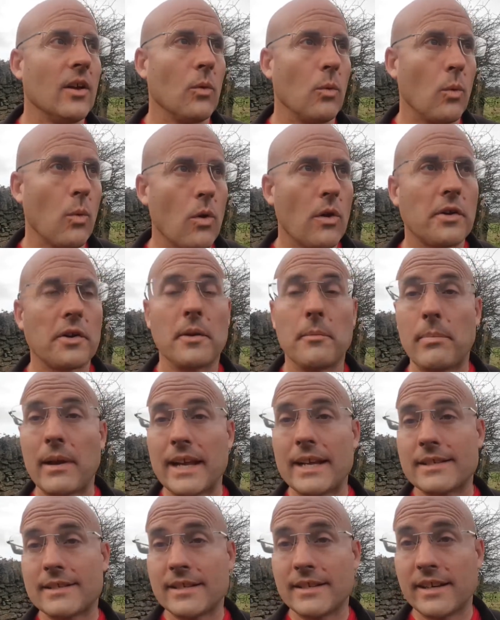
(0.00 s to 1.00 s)

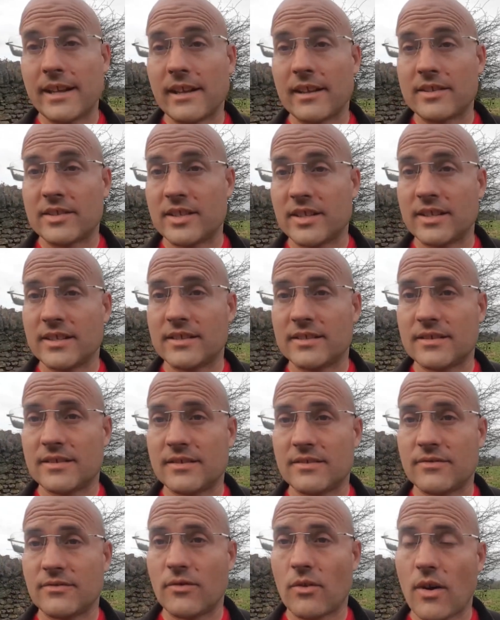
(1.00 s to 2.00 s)
water-based
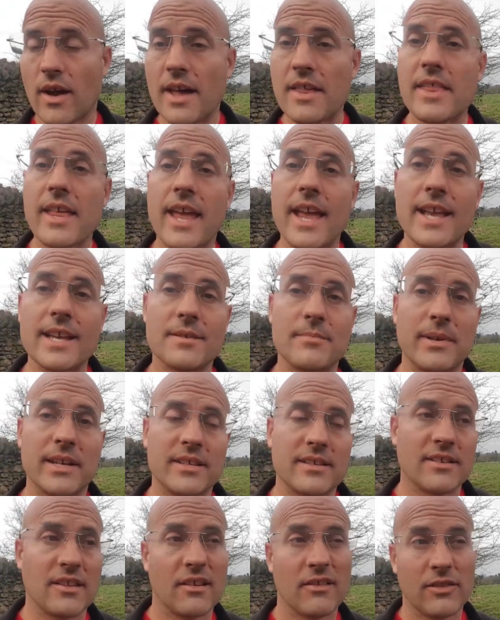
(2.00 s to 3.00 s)
analogies for other
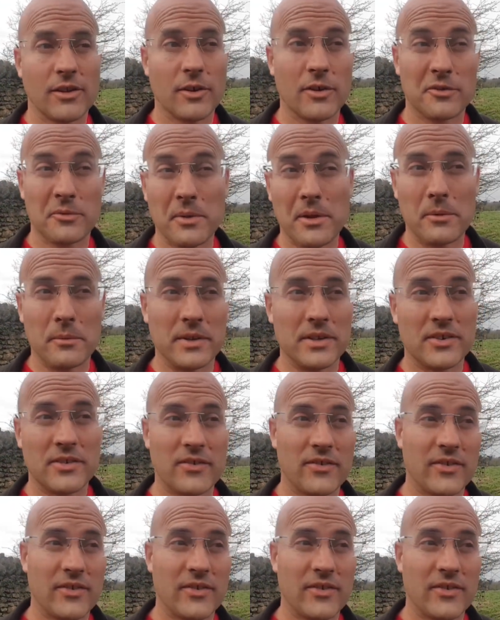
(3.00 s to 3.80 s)
aspects of the flow as well, which